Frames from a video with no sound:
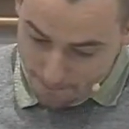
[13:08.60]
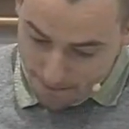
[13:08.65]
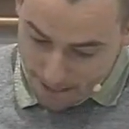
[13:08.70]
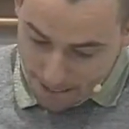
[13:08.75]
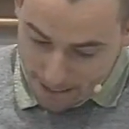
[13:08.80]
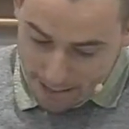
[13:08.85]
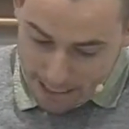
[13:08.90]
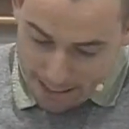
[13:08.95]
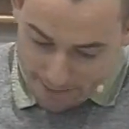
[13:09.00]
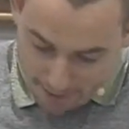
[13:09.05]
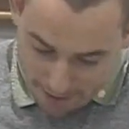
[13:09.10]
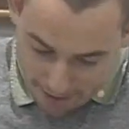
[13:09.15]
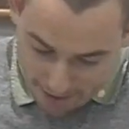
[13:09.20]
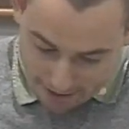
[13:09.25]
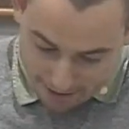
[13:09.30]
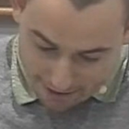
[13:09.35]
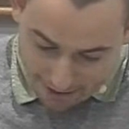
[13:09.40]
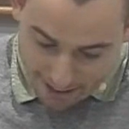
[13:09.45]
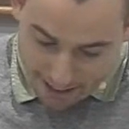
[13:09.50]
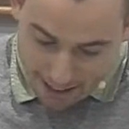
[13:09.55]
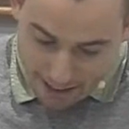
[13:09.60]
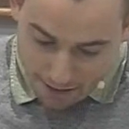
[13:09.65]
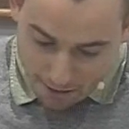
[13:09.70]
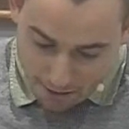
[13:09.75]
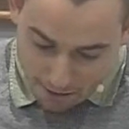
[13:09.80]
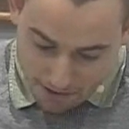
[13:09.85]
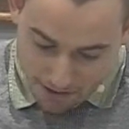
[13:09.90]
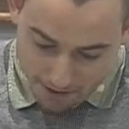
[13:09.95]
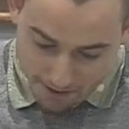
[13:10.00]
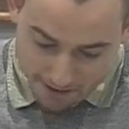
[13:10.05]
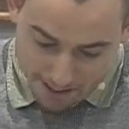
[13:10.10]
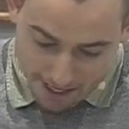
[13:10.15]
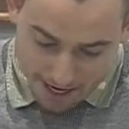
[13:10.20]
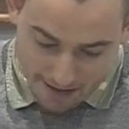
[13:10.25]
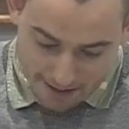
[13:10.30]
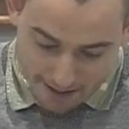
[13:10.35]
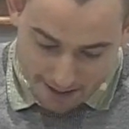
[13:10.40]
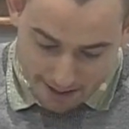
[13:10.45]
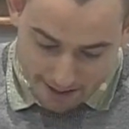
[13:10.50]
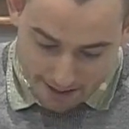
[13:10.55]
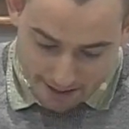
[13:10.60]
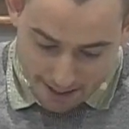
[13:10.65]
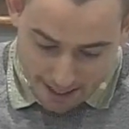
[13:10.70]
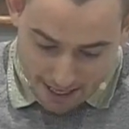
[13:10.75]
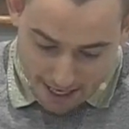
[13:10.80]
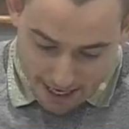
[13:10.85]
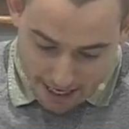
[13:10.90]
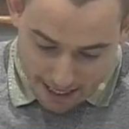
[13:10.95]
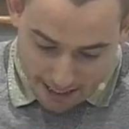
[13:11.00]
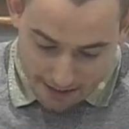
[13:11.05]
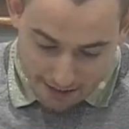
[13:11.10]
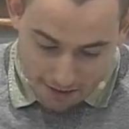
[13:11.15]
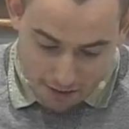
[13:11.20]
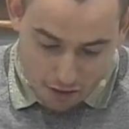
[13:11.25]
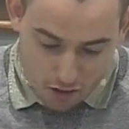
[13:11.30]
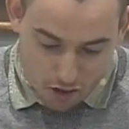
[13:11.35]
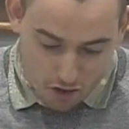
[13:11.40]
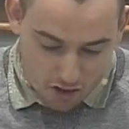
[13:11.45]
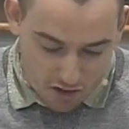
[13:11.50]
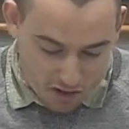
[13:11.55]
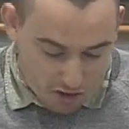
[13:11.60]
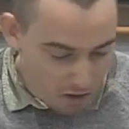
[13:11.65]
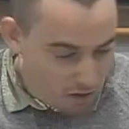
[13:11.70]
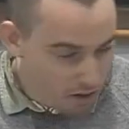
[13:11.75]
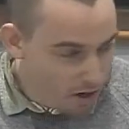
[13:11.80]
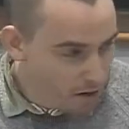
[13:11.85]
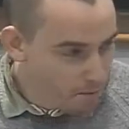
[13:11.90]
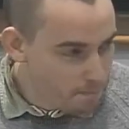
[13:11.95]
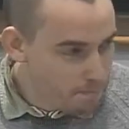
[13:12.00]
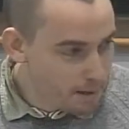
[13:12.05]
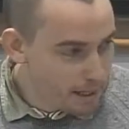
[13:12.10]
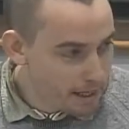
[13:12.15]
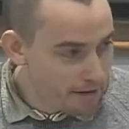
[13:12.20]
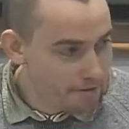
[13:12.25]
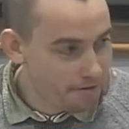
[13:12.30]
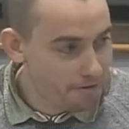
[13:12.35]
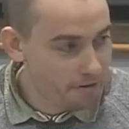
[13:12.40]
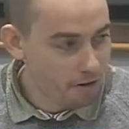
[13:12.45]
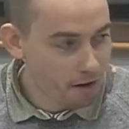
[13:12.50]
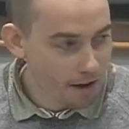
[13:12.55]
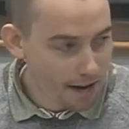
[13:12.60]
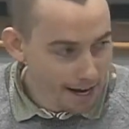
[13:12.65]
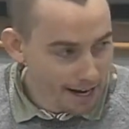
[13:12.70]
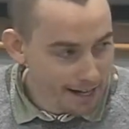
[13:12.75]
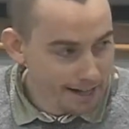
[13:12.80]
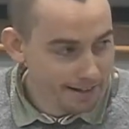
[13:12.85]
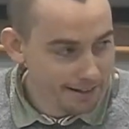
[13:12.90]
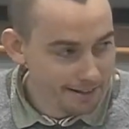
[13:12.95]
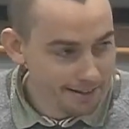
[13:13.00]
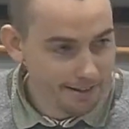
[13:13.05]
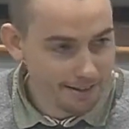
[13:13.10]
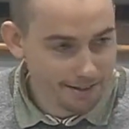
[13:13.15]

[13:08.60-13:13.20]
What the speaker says: And the other thing that he also says is do not be afraid.